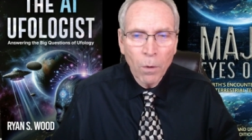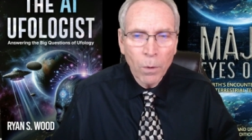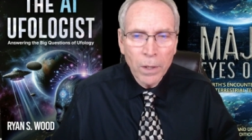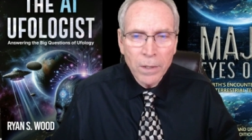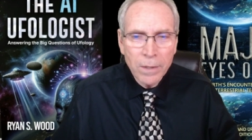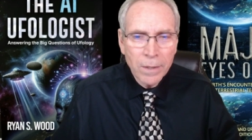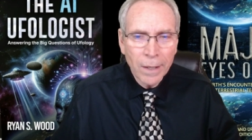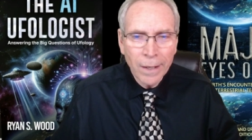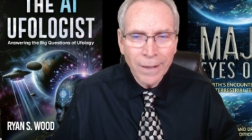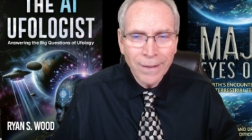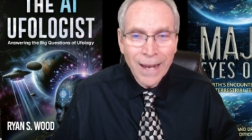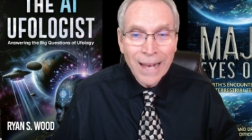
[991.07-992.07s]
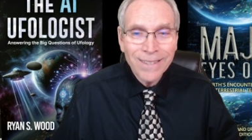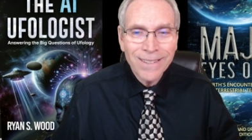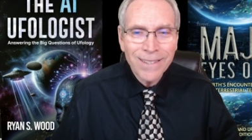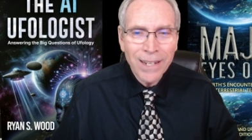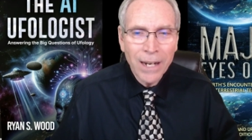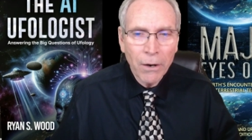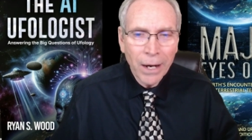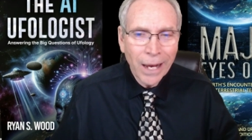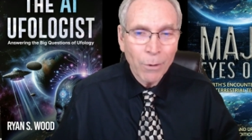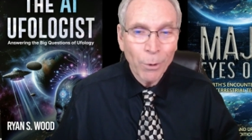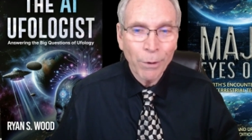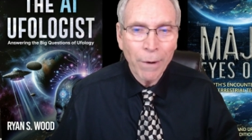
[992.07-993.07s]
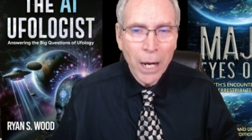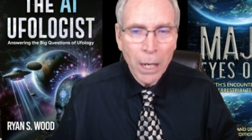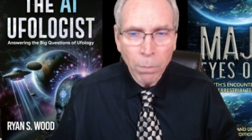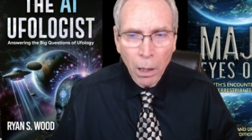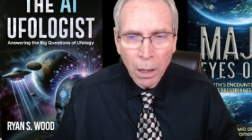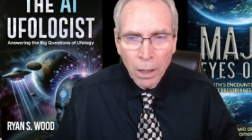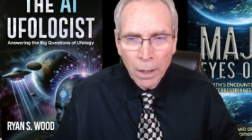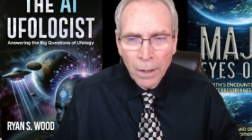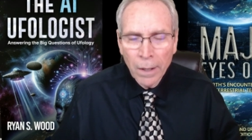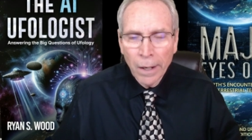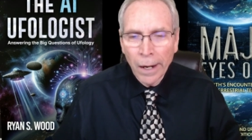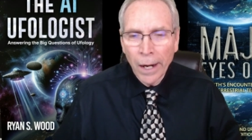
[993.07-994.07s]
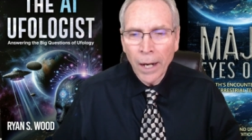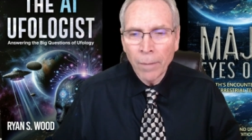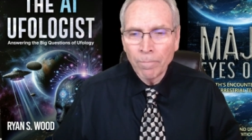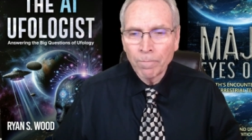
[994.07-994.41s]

was necessary and regrettable. Um,